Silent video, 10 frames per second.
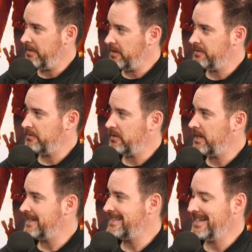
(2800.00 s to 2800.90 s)
I'm gonna do a
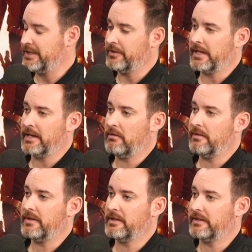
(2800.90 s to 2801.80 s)
lot of day drinking. I don't
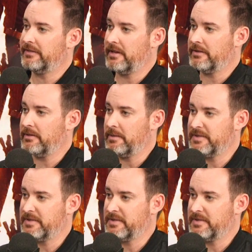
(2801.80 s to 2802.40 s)
have anything scheduled. I'm